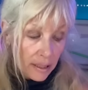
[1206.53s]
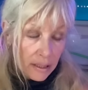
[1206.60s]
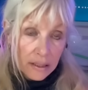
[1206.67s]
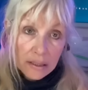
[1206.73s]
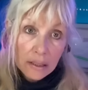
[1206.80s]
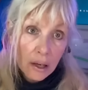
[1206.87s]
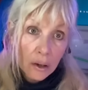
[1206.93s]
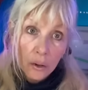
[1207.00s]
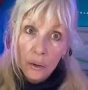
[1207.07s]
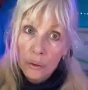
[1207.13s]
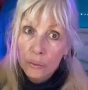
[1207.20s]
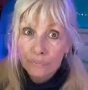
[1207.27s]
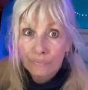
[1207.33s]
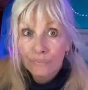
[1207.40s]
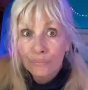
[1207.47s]

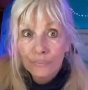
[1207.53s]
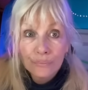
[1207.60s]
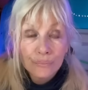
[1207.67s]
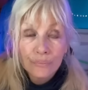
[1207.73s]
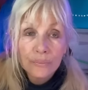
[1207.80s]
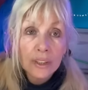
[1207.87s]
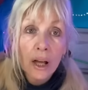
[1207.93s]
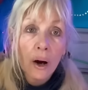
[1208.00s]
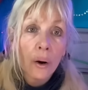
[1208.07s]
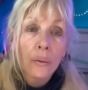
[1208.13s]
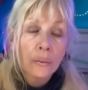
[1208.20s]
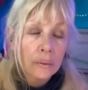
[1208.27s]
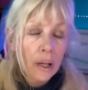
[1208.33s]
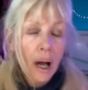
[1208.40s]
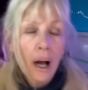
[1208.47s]
So,
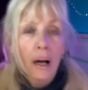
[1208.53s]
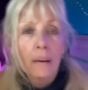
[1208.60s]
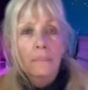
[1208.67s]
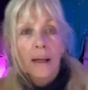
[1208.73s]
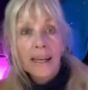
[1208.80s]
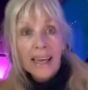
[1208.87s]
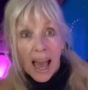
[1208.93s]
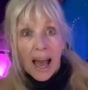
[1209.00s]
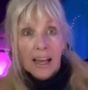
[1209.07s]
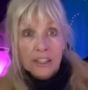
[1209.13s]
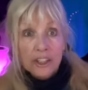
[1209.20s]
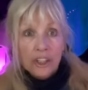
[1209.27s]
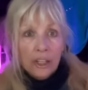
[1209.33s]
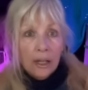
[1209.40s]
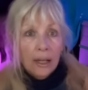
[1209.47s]
no, um,
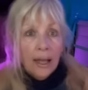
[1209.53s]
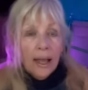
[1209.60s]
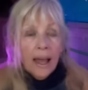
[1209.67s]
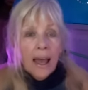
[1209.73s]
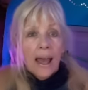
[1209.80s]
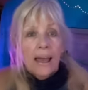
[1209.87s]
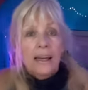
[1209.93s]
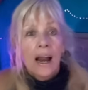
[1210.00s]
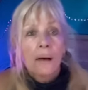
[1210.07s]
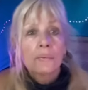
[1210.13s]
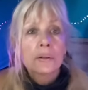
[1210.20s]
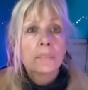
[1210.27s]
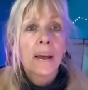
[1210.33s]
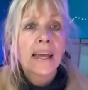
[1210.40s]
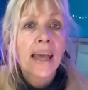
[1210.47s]
cash. And I
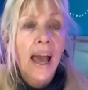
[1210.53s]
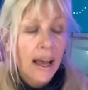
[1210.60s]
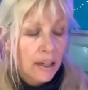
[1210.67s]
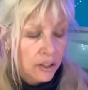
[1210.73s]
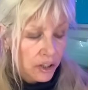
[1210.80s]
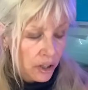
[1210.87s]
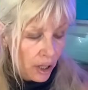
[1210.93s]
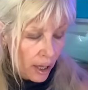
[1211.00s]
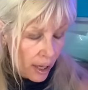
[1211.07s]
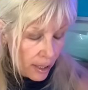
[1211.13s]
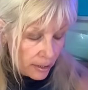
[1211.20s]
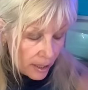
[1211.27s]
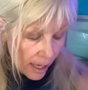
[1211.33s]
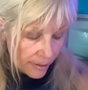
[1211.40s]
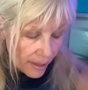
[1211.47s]
would pay cash,
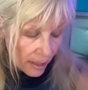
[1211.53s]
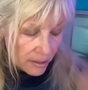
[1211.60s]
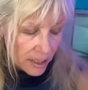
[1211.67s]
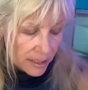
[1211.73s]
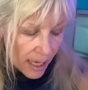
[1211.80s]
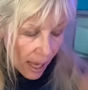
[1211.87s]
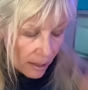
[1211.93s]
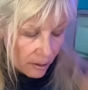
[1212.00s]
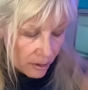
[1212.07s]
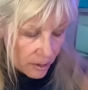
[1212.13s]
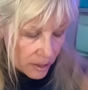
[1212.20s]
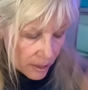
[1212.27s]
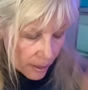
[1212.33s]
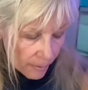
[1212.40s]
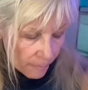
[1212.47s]
$9,000.